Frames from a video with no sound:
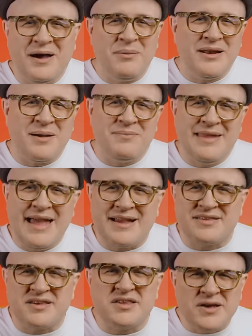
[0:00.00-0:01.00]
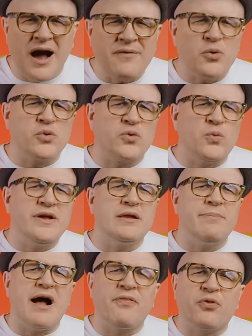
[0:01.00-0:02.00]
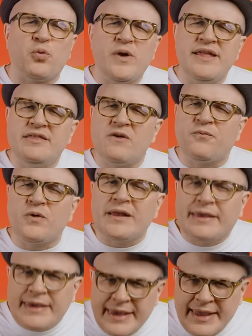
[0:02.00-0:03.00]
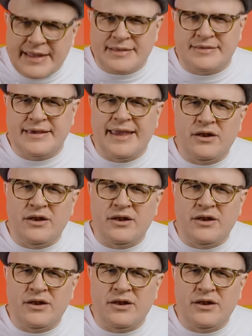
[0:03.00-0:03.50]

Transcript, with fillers: Coming up next, a song that was written about three different kids